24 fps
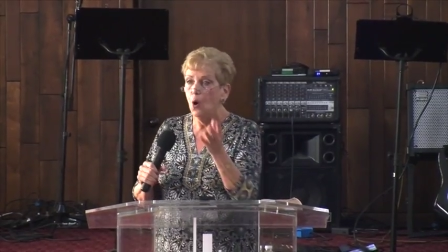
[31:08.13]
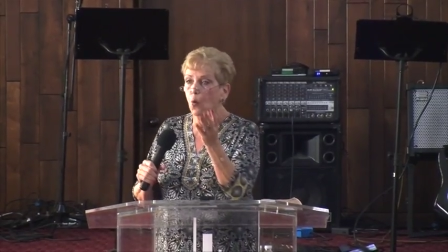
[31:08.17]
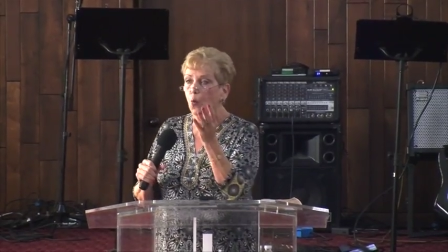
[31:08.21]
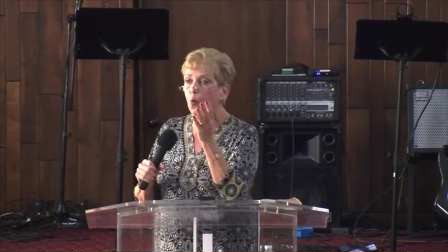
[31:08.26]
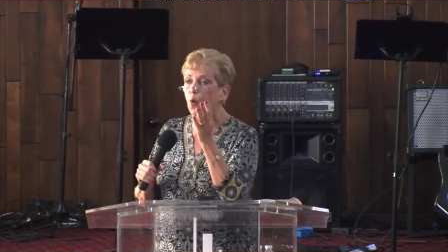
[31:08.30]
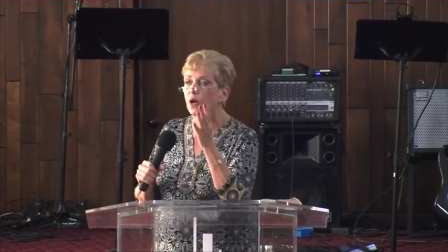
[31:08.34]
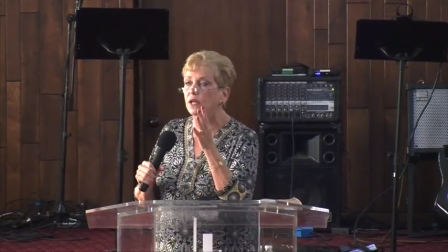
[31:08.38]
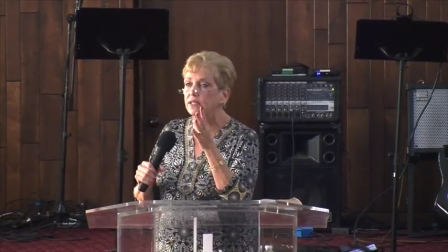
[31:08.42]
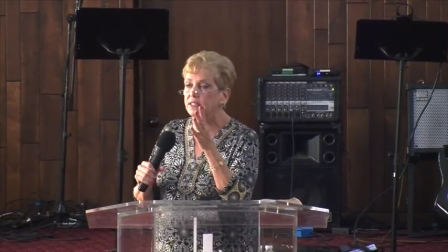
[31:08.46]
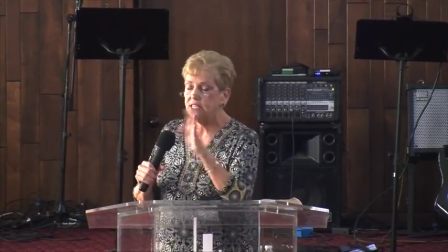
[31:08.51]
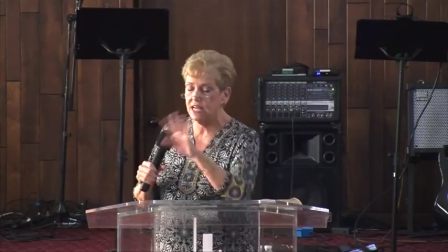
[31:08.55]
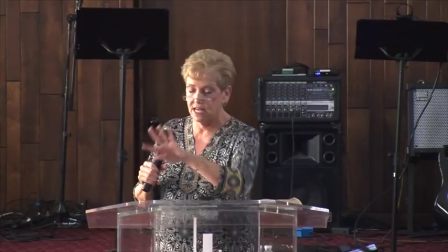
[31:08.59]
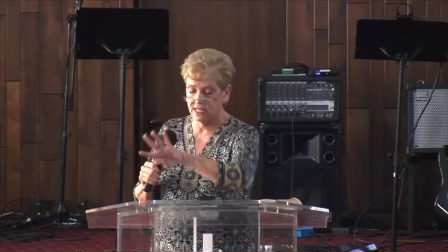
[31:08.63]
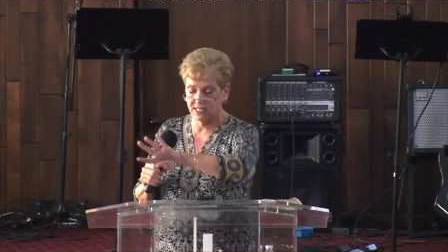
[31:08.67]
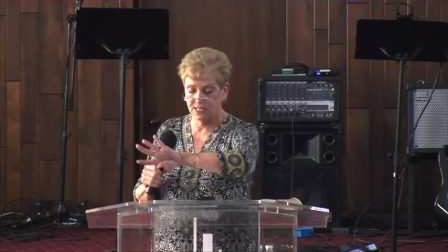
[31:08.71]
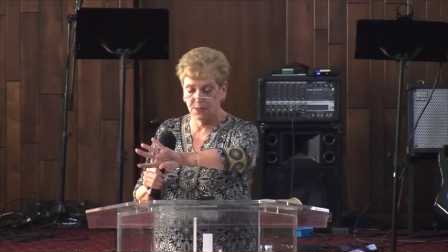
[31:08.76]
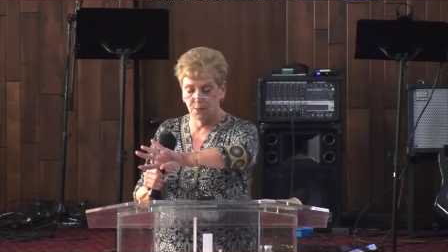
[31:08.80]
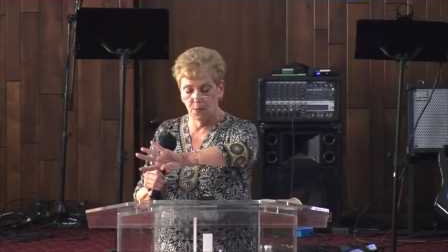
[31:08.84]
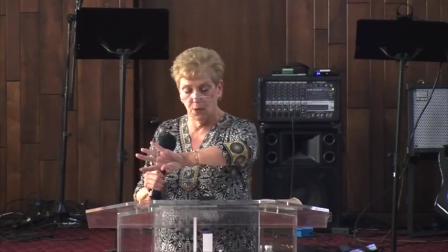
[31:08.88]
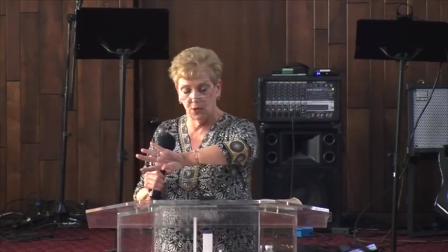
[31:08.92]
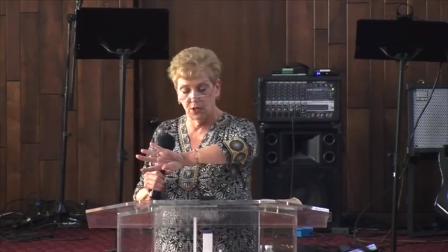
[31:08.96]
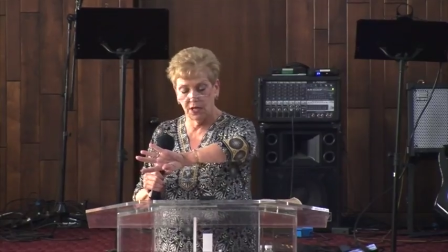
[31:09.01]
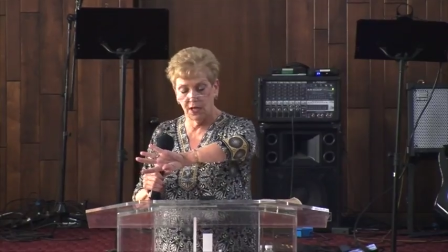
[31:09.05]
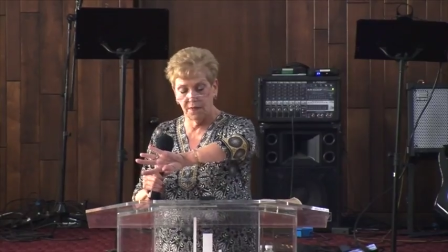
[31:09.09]
One
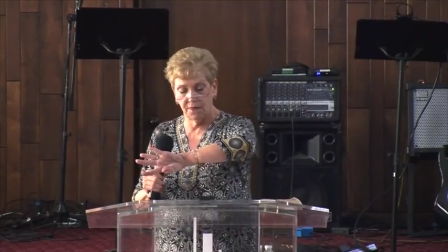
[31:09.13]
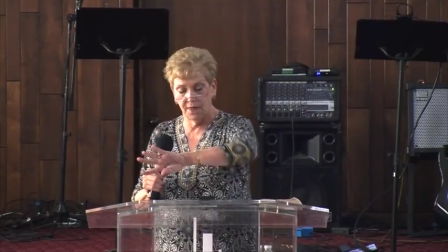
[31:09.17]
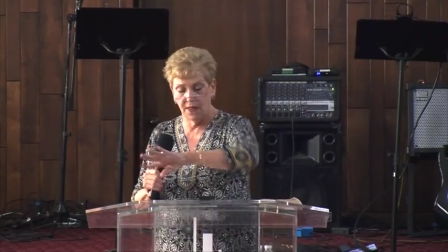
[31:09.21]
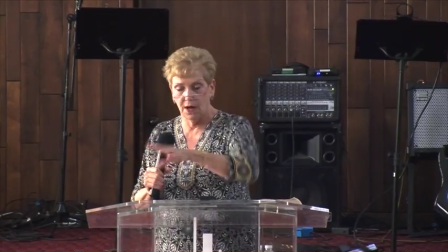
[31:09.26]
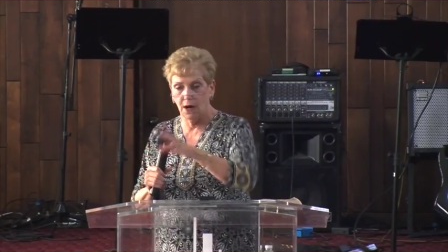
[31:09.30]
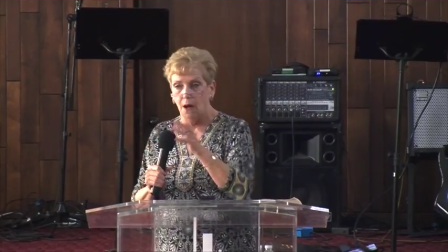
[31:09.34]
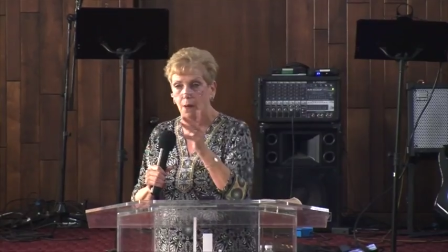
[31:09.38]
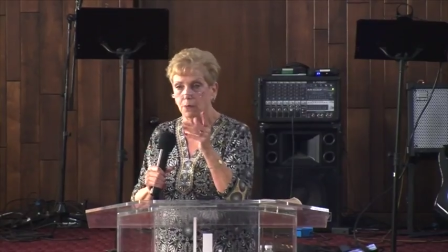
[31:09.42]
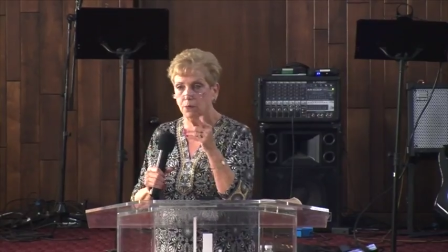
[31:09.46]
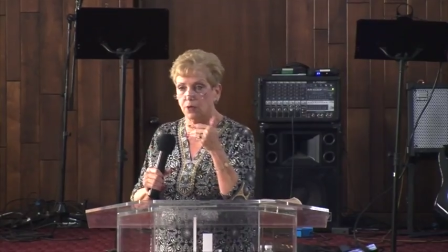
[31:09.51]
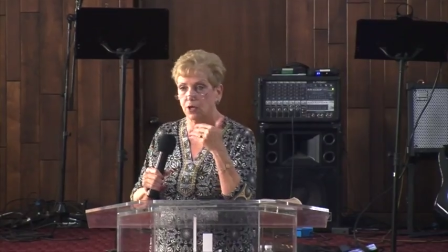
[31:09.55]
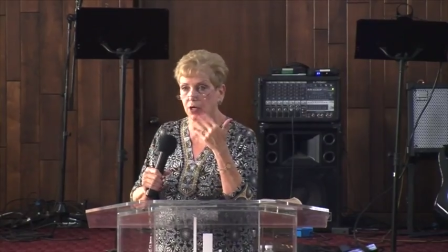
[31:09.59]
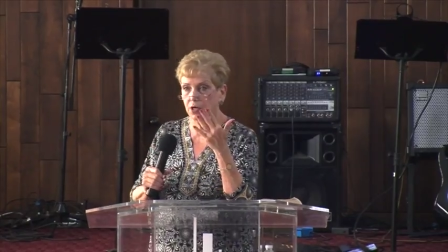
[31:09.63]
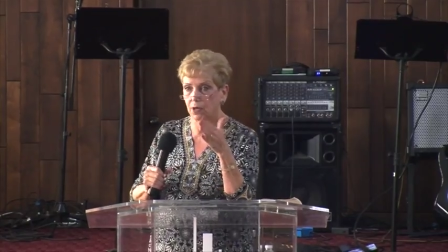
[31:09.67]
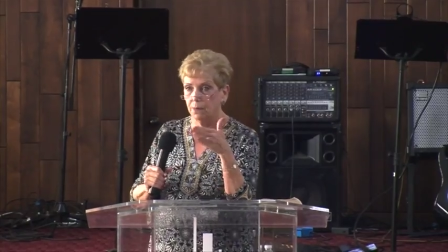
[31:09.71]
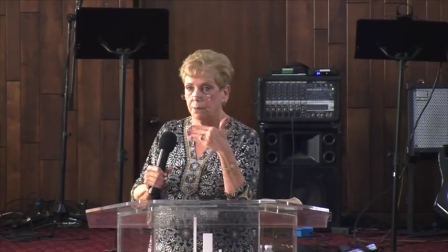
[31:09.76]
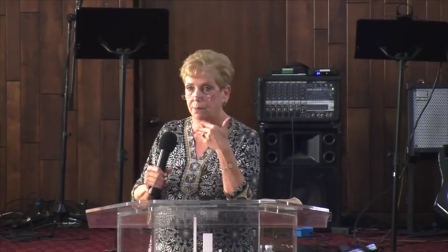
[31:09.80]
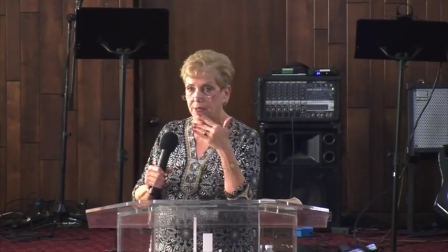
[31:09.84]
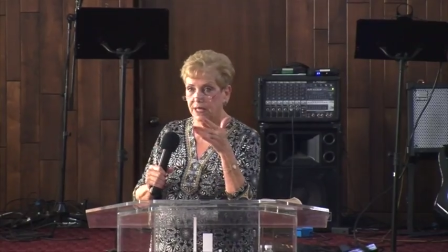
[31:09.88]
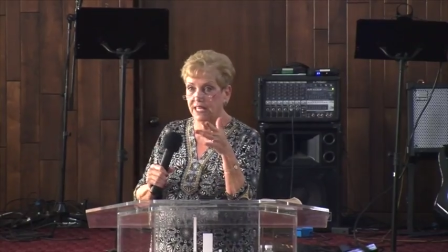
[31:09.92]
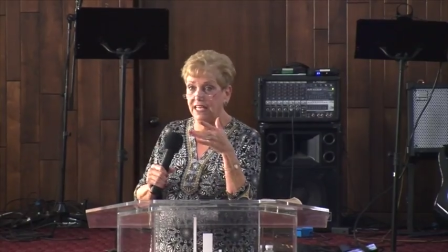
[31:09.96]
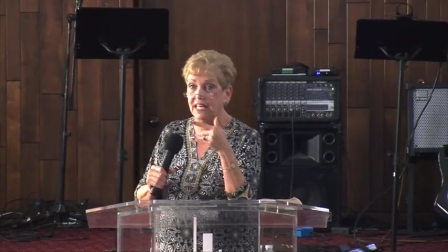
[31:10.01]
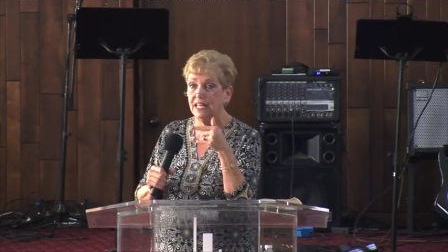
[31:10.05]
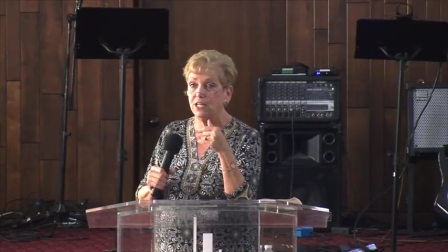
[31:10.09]
testimony, and then I'm going to
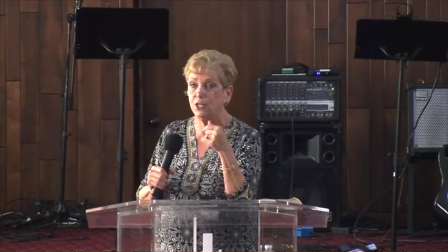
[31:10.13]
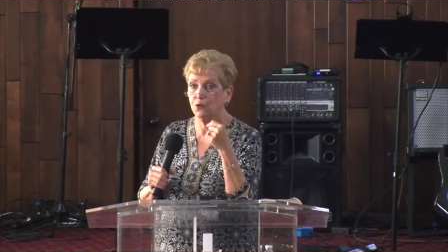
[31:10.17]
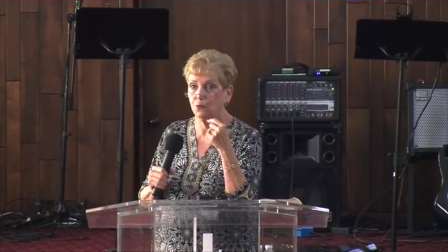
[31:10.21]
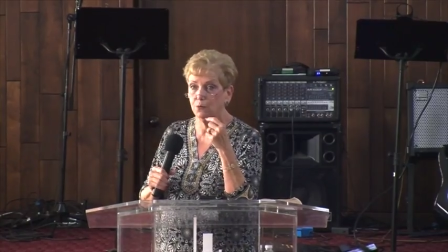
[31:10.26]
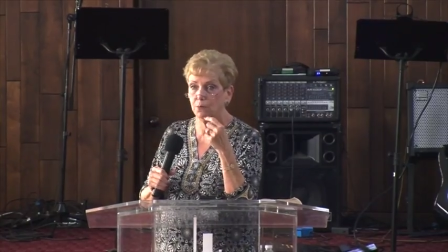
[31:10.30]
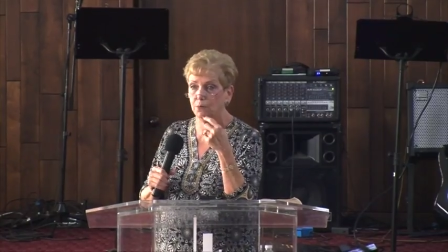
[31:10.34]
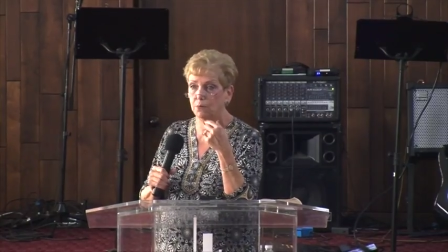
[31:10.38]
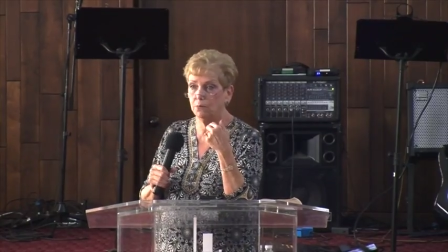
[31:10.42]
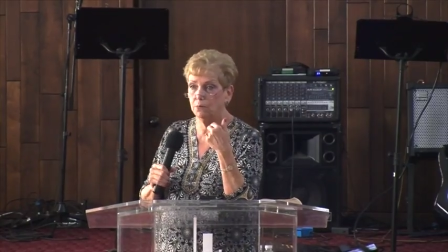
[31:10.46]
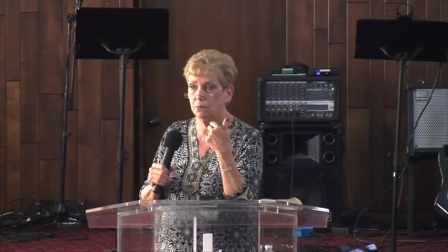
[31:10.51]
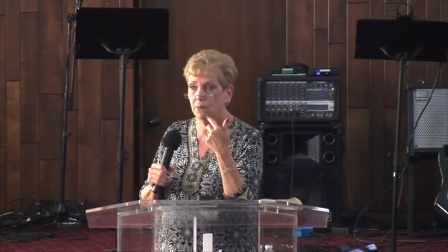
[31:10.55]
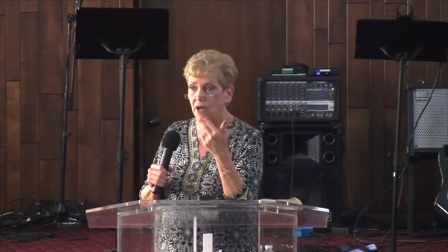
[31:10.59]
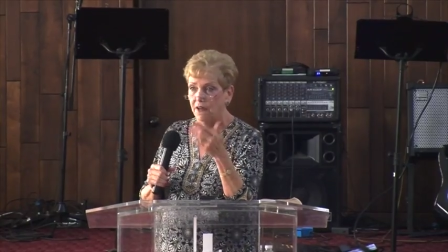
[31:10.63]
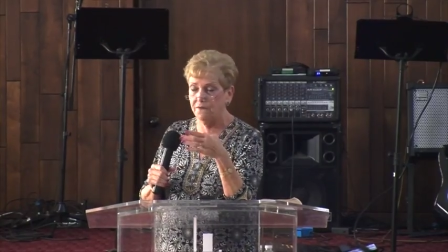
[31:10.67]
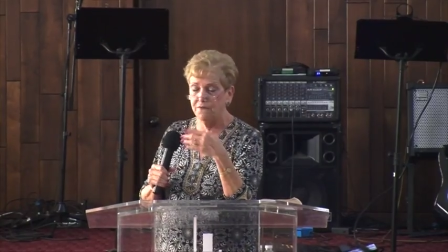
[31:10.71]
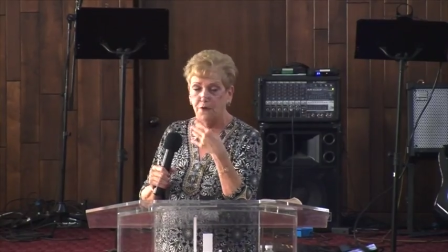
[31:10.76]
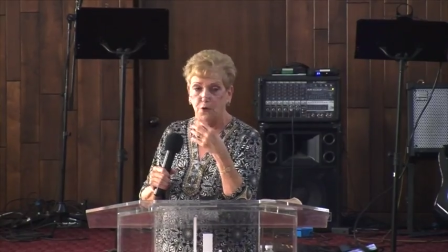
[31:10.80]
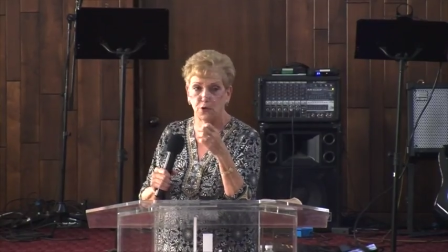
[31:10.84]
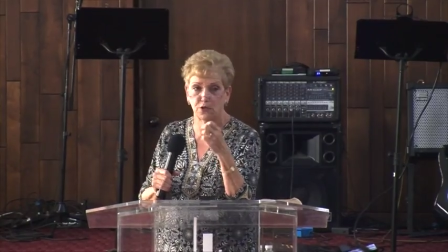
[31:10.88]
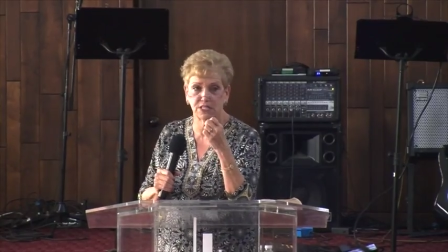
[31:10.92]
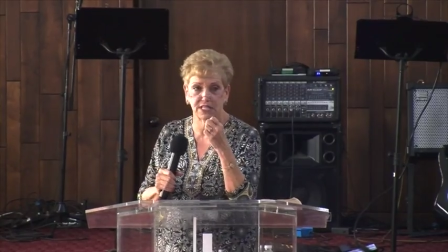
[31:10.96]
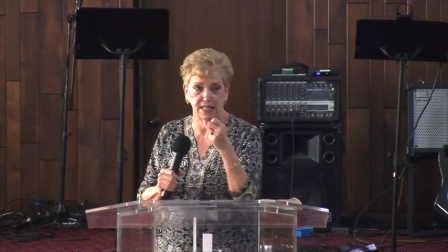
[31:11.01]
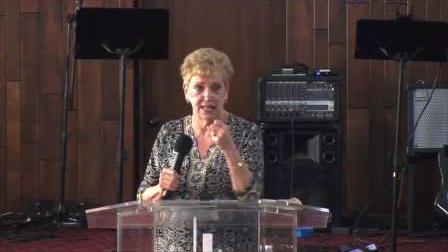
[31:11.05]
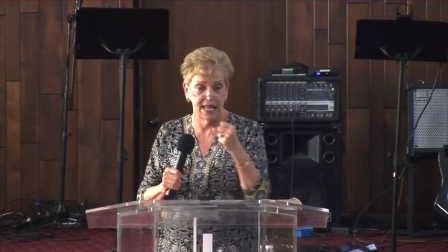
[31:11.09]
begin my first